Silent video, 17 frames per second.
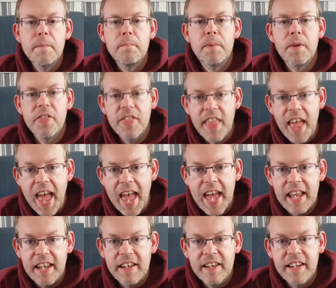But
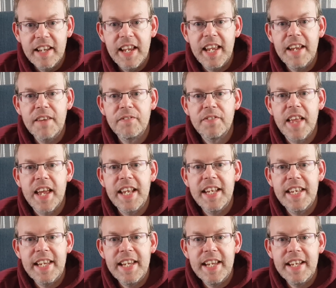then, if they
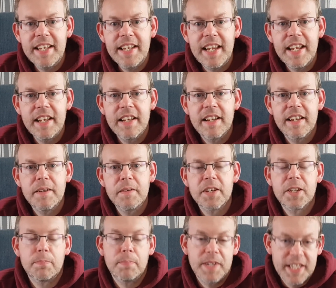needed
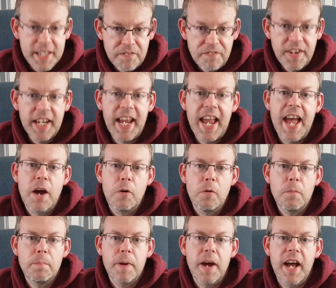specific
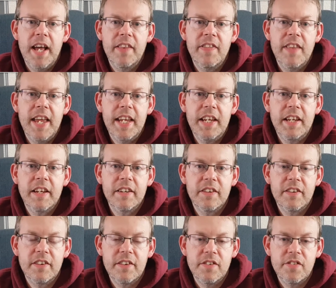help and they
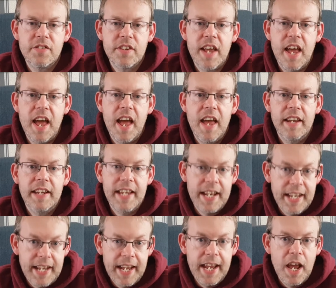couldn't uh,
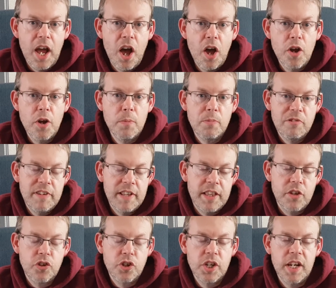get it at home or
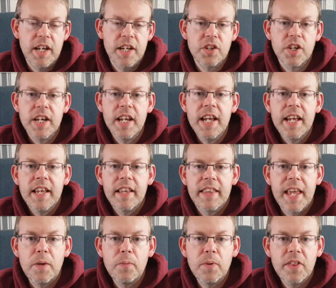at the church,
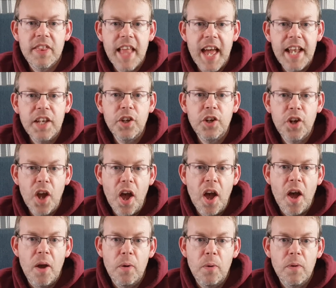they would then
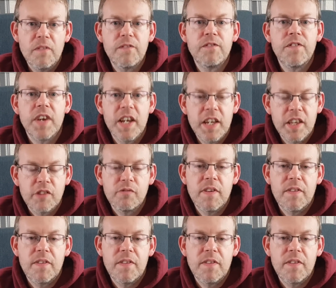go further